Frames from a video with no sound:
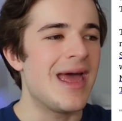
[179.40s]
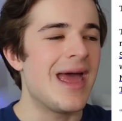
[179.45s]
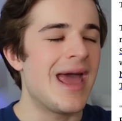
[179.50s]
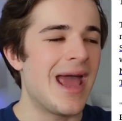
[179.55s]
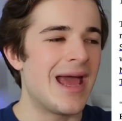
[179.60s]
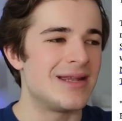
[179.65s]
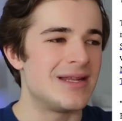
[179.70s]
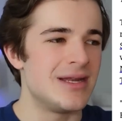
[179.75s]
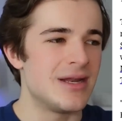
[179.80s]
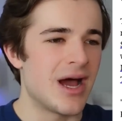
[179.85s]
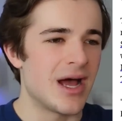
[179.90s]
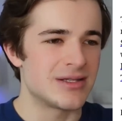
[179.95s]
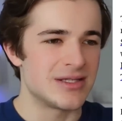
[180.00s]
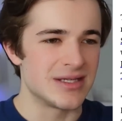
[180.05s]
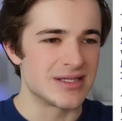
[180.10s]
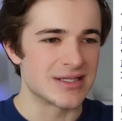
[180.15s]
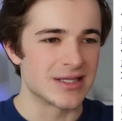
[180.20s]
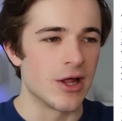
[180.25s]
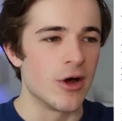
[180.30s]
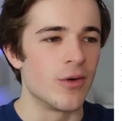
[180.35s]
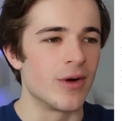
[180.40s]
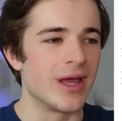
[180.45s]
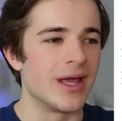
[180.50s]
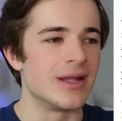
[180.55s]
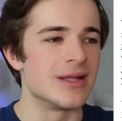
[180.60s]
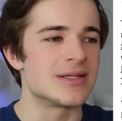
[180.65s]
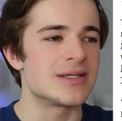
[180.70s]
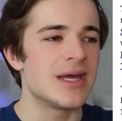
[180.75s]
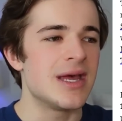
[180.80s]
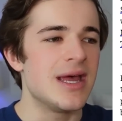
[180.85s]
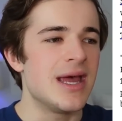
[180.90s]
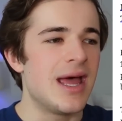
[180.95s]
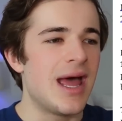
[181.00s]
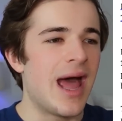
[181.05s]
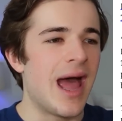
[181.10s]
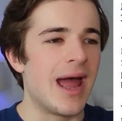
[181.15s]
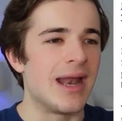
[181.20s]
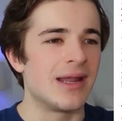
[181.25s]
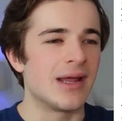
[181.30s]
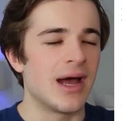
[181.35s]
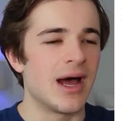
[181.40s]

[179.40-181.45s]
anti-Nazi slogans. And